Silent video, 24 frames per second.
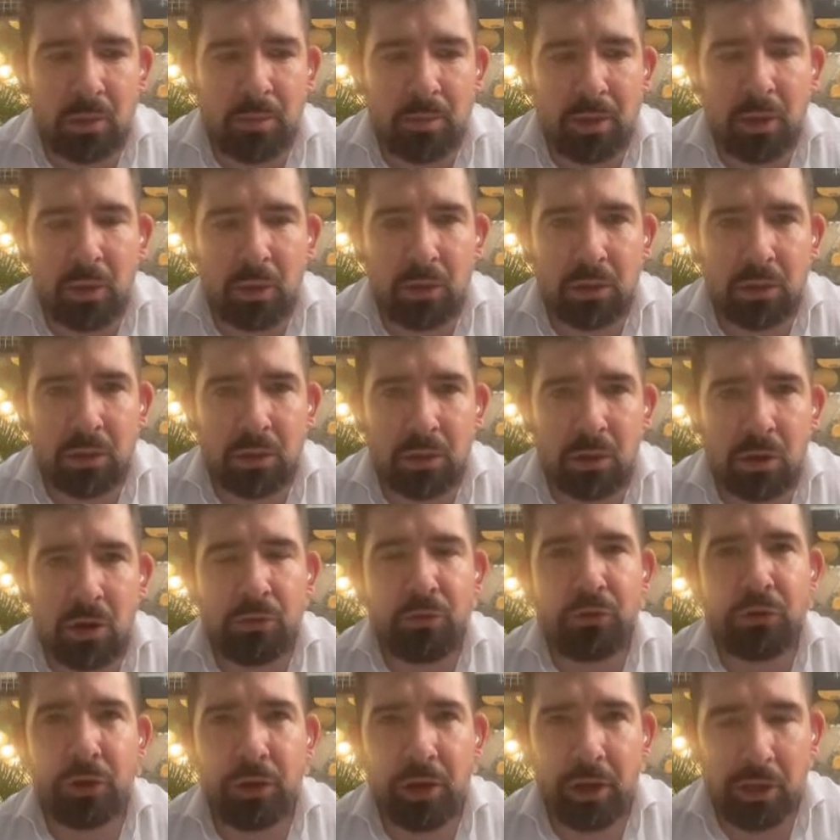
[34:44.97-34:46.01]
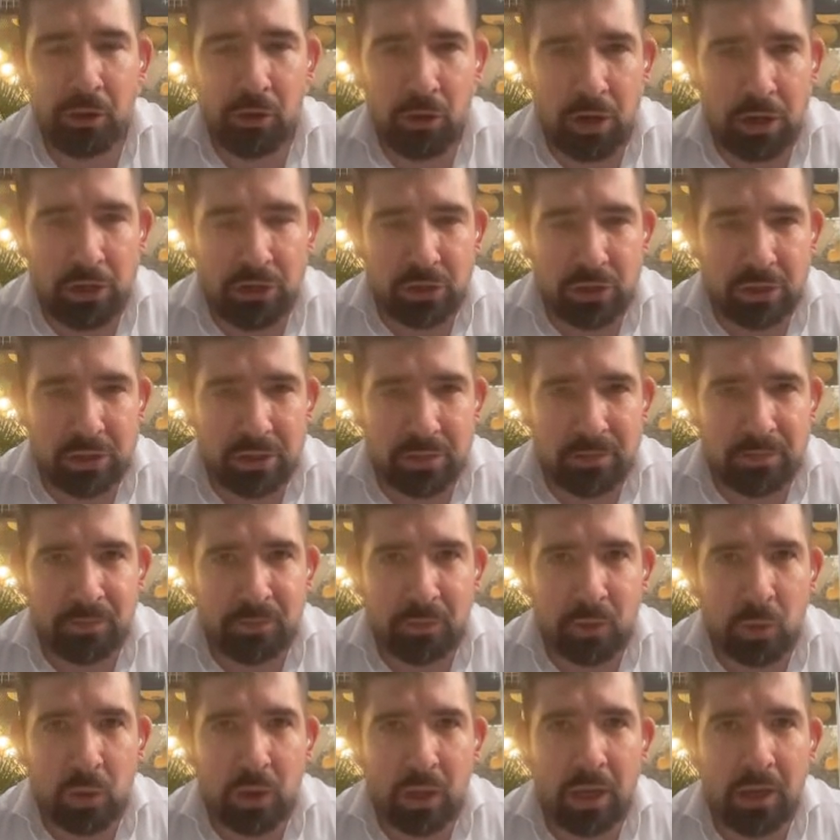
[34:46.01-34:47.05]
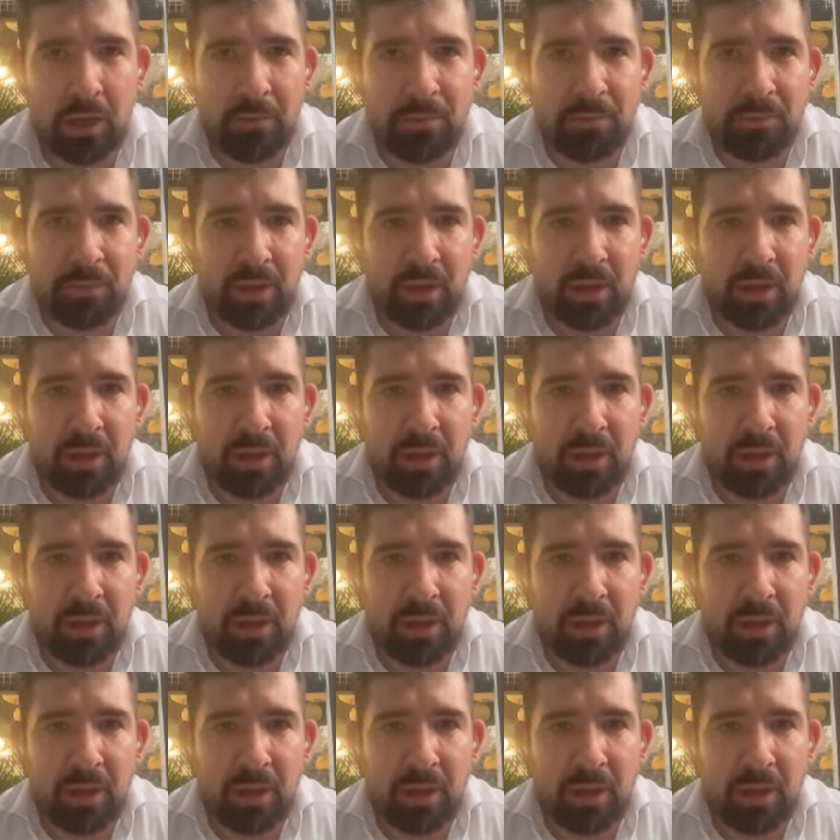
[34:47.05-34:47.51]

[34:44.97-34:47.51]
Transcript: talking about offshore regulations, okay?